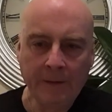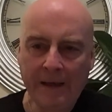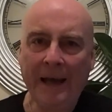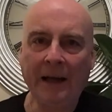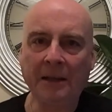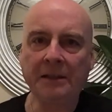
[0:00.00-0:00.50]

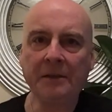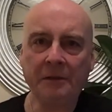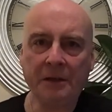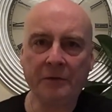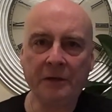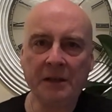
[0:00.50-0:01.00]
Yeah, I could definitely
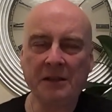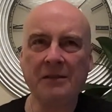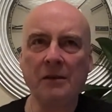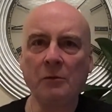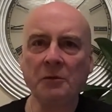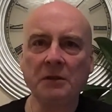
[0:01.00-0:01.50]
drink this.
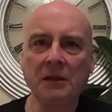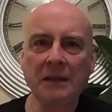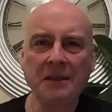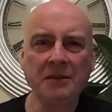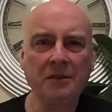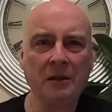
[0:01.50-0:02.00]
It's
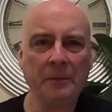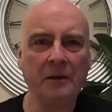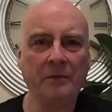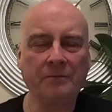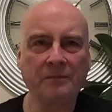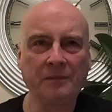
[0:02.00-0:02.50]
actually got a bit
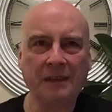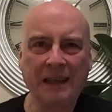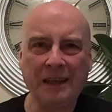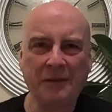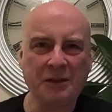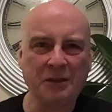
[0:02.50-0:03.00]
of kind
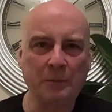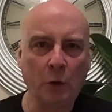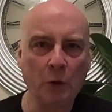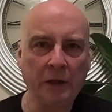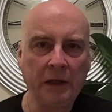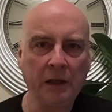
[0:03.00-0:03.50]
of a
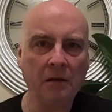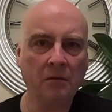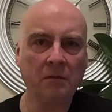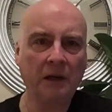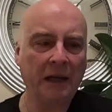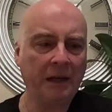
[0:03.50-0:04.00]
smoky
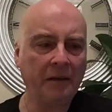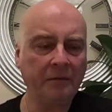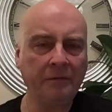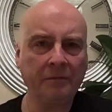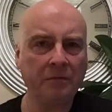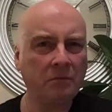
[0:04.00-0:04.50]
kind of
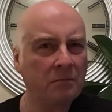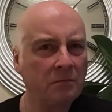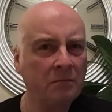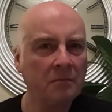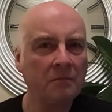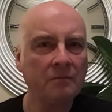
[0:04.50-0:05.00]

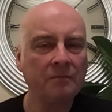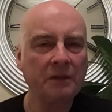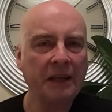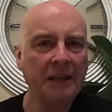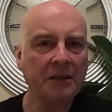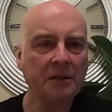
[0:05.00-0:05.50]

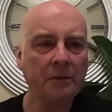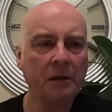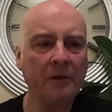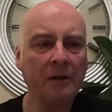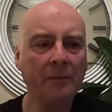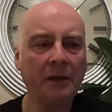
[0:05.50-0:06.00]
taste to it, if
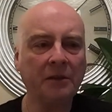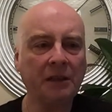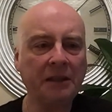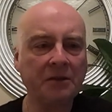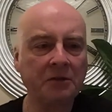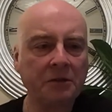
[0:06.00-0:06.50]
that makes
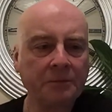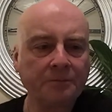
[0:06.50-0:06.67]
sense.